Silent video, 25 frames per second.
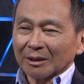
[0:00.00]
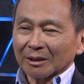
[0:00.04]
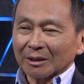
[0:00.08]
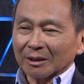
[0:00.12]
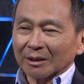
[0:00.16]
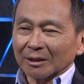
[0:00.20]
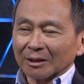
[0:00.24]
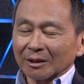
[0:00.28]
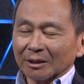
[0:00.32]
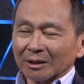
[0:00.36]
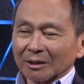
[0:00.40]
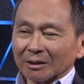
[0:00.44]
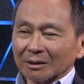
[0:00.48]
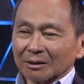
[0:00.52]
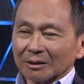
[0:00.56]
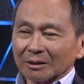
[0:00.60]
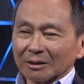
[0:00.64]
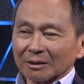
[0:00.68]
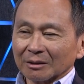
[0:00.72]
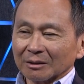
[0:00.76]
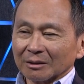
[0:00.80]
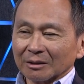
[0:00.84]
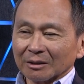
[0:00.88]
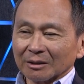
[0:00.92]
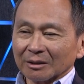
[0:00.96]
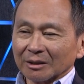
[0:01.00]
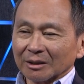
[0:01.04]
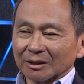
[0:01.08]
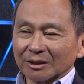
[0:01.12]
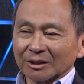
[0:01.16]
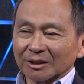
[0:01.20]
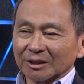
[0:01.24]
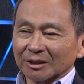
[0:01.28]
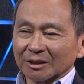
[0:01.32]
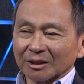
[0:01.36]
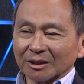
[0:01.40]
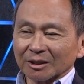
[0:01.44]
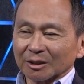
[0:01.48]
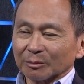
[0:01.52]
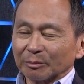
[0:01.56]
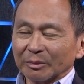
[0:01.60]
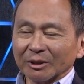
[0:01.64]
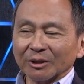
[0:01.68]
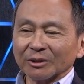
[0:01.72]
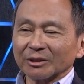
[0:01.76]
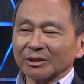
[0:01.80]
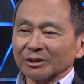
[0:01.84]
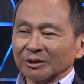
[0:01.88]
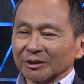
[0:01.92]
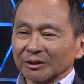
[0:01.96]
Uh, it's, it's
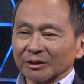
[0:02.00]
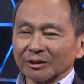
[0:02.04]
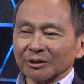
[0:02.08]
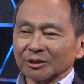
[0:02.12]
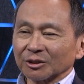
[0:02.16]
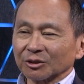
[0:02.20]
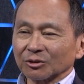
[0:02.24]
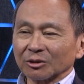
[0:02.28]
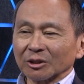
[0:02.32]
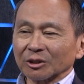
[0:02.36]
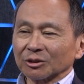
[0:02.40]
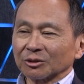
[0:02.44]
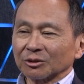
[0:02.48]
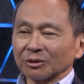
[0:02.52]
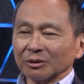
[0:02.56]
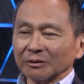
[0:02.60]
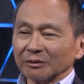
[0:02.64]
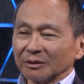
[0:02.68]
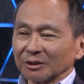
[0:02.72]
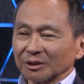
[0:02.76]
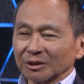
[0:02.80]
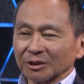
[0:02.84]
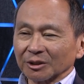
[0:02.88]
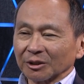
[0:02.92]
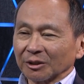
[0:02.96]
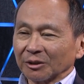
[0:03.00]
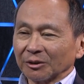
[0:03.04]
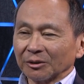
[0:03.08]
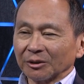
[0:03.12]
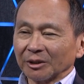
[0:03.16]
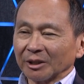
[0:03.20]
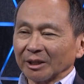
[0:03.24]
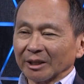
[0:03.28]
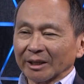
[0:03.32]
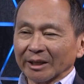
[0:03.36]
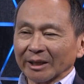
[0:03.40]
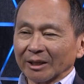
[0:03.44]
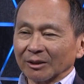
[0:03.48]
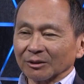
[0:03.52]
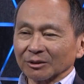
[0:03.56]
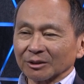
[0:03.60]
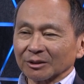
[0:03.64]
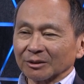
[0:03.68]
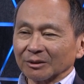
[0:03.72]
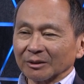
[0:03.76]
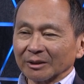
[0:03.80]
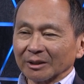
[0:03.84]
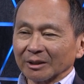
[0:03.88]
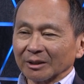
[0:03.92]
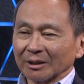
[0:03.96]
built into the structure of the Security
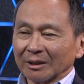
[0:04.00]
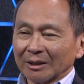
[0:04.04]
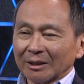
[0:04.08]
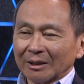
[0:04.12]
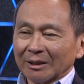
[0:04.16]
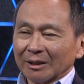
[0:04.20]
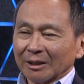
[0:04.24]
Council that